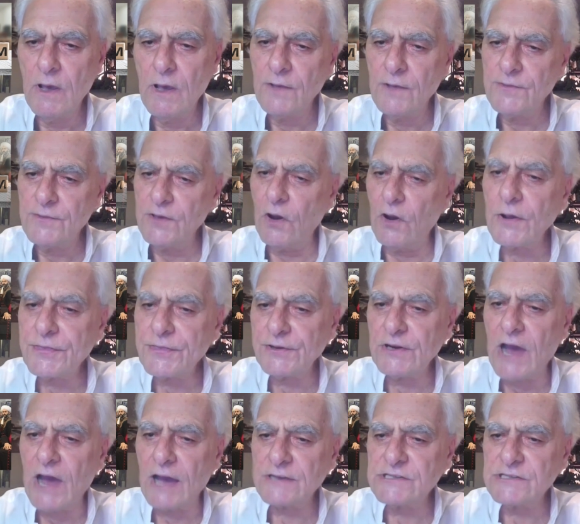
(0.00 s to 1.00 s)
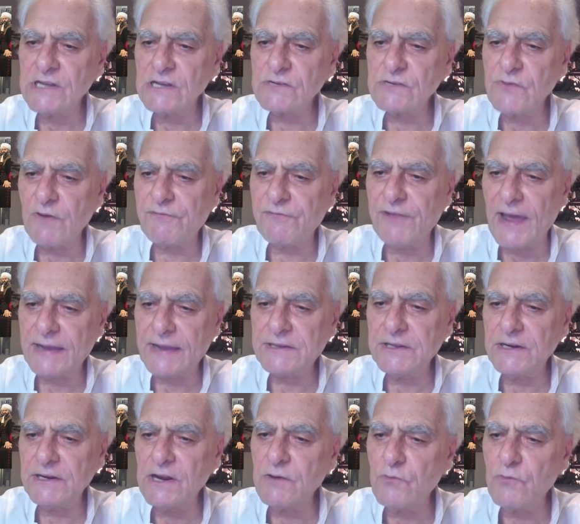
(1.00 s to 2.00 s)
The orthodoxy is
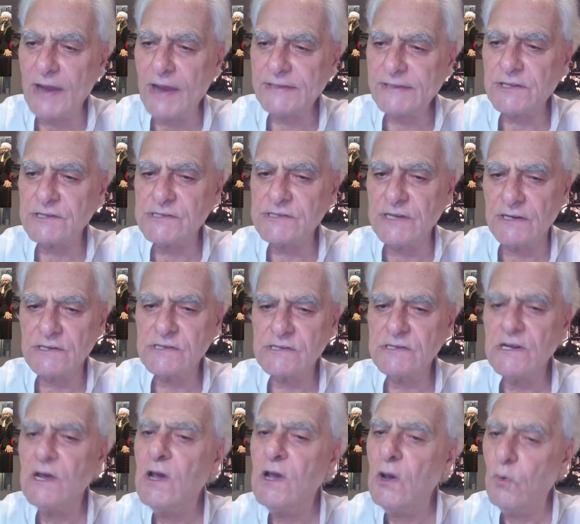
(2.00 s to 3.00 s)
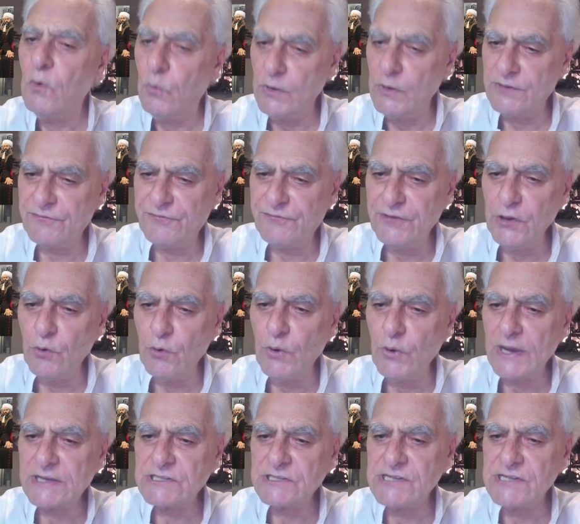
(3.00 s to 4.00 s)
reflected in reticence, with few
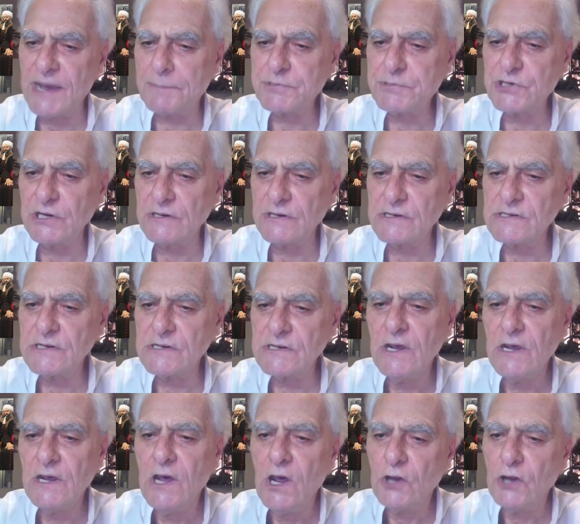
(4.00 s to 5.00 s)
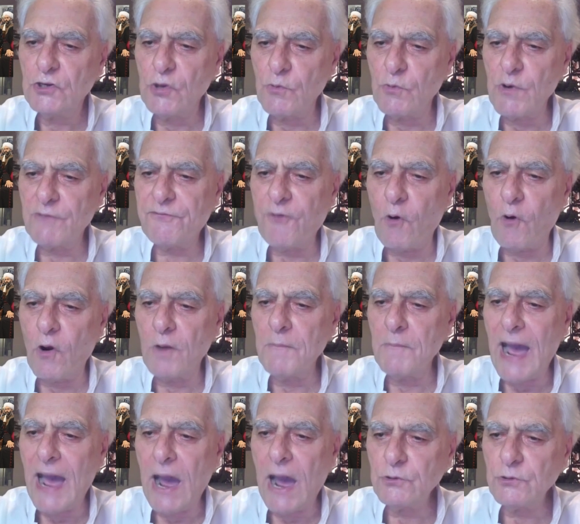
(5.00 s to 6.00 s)
exceptions, to reform
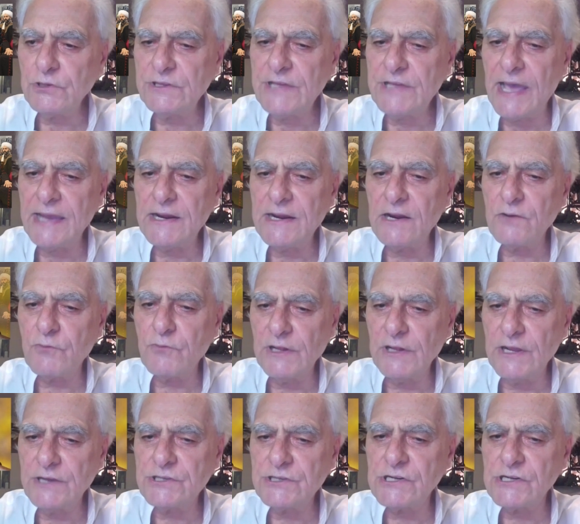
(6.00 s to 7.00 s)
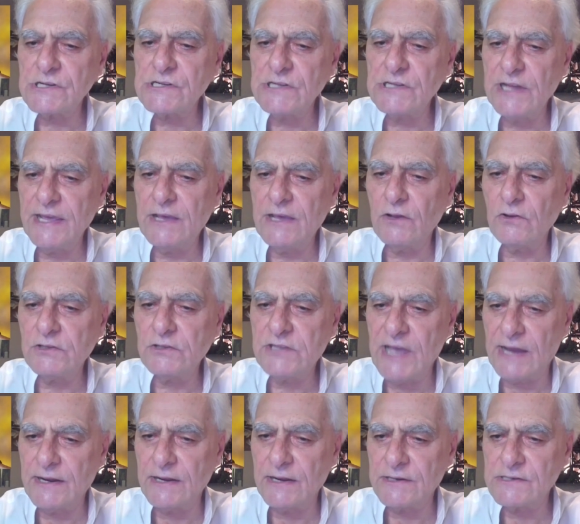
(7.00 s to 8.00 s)
outdated religious legal
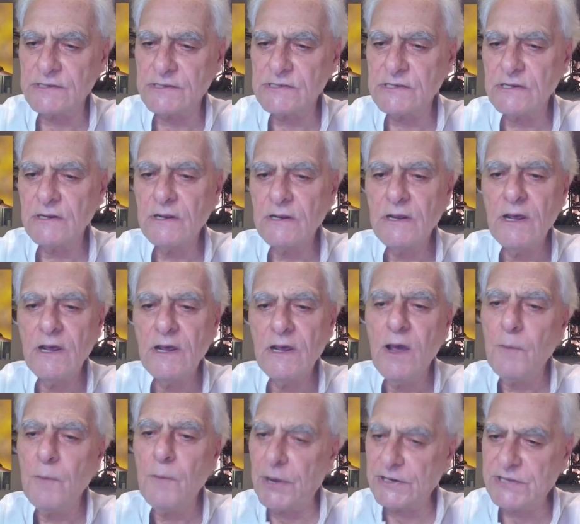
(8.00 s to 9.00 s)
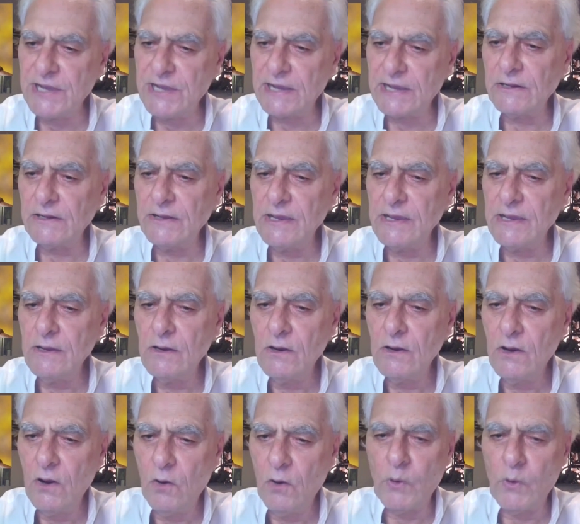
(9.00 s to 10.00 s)
tenets, particularly
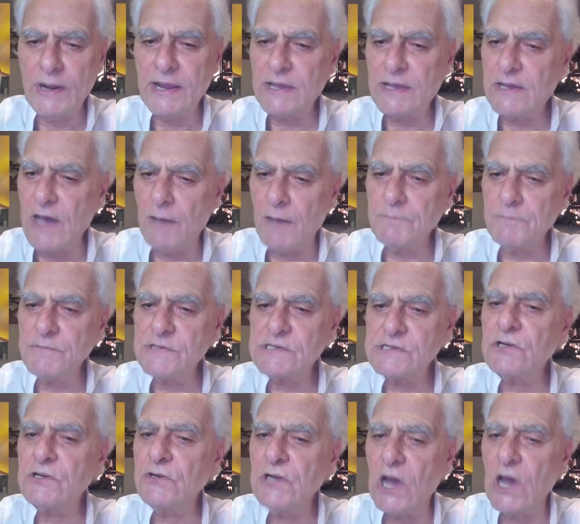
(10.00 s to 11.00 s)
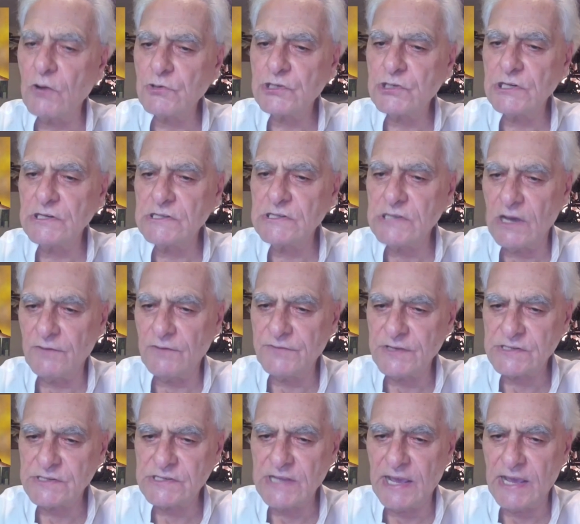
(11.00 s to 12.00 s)
when it comes to notions of the
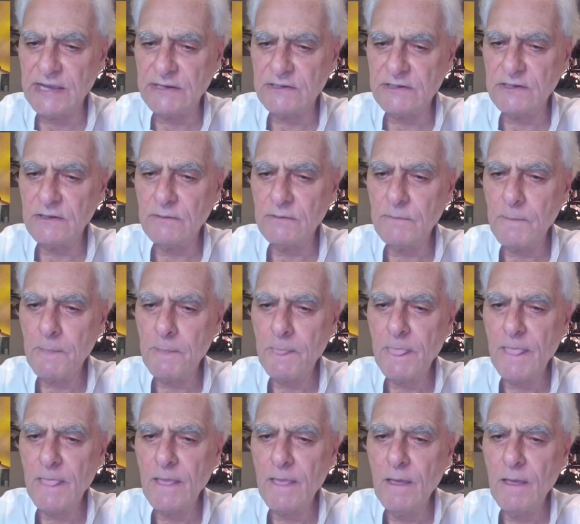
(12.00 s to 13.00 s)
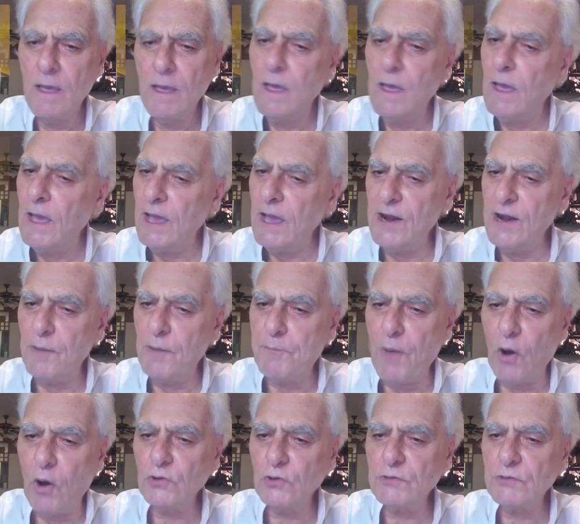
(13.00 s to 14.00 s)
state. In a
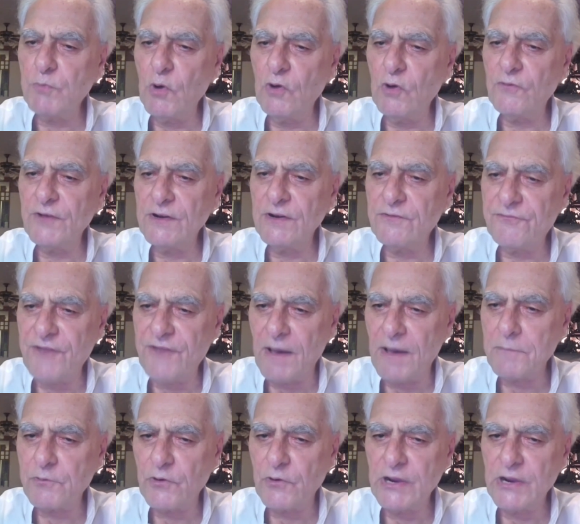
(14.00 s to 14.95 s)
bold move in February,